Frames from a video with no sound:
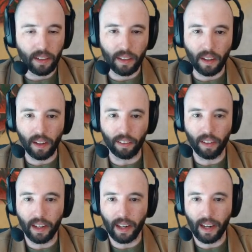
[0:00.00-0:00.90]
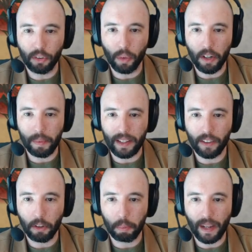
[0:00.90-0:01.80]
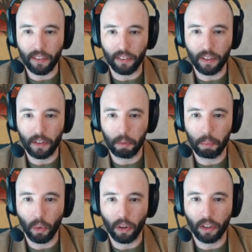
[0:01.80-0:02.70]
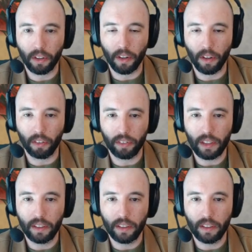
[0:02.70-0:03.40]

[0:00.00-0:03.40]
Alright, I just wanted to make this path a little more curvy.